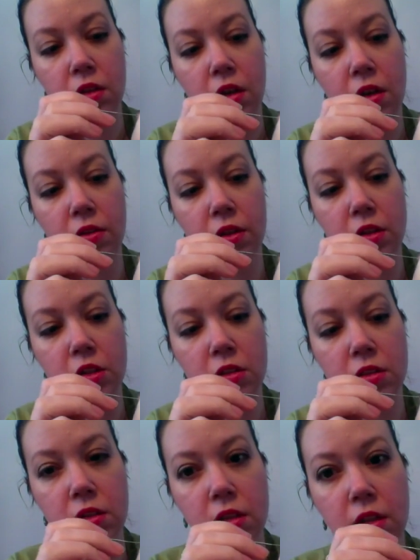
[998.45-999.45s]
And then
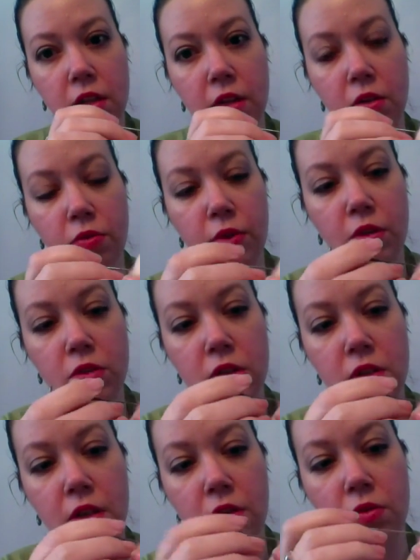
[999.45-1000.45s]
just needle felt it
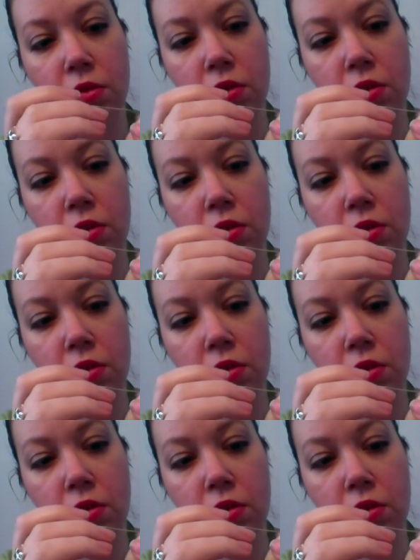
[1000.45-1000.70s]
down.